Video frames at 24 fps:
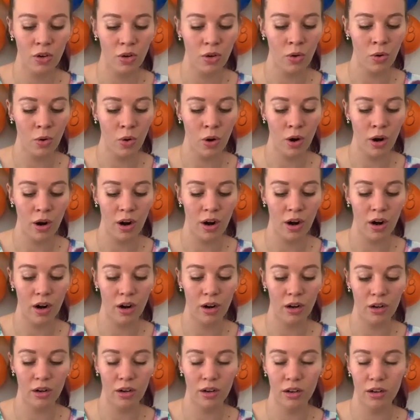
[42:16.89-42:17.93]

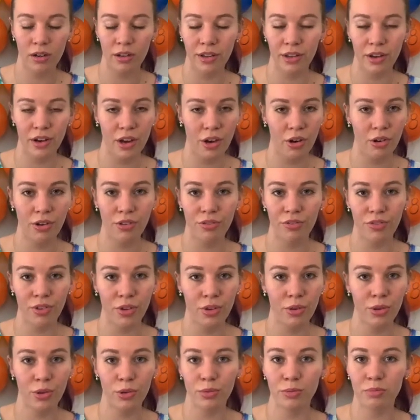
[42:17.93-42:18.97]
Or, you know, if
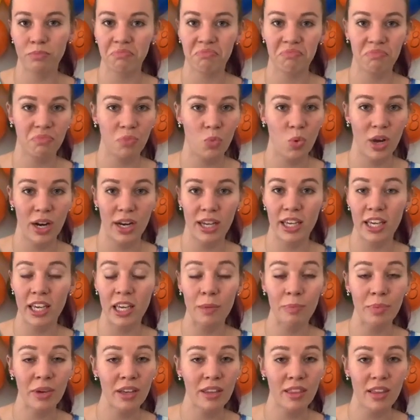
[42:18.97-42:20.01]
you want to
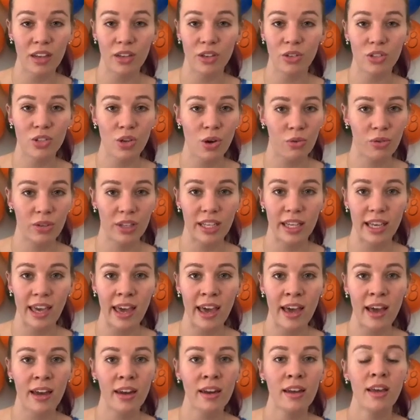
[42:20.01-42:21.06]
keep it, then you totally
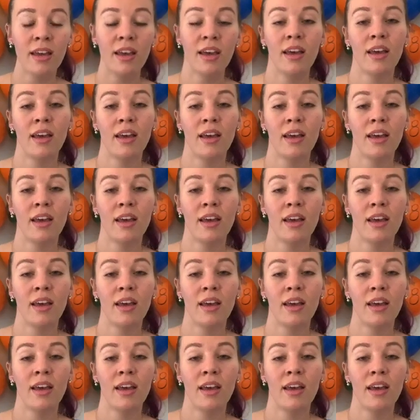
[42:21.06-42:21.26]
can.